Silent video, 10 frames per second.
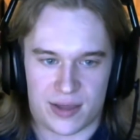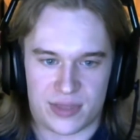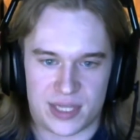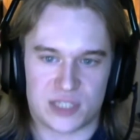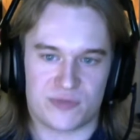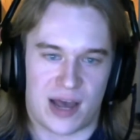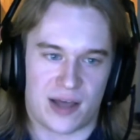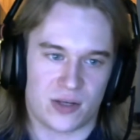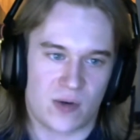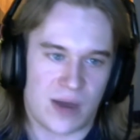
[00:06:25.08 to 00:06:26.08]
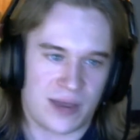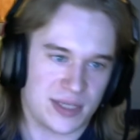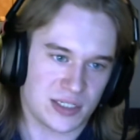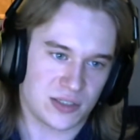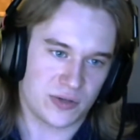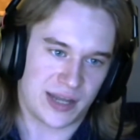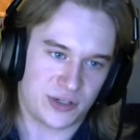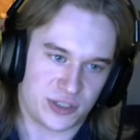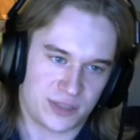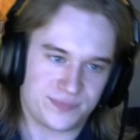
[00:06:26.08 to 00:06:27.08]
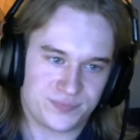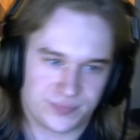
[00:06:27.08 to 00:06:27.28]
this value at this location.